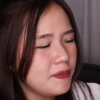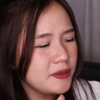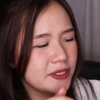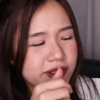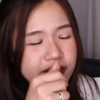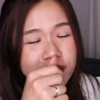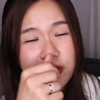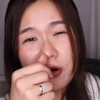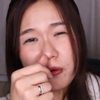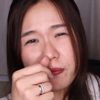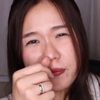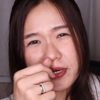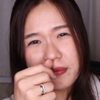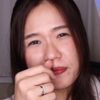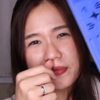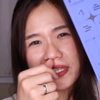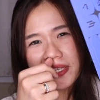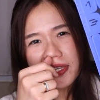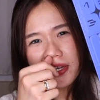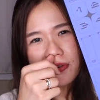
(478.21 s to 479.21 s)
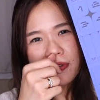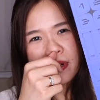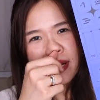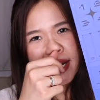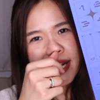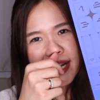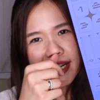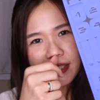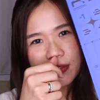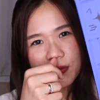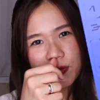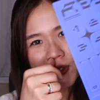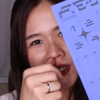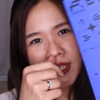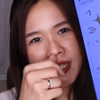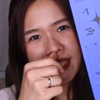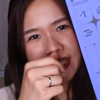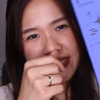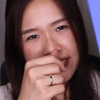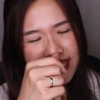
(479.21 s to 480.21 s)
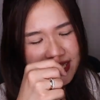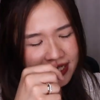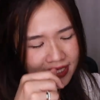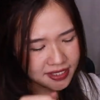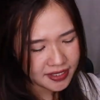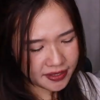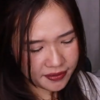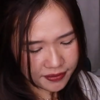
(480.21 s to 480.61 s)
Please comment below, guys. What is it?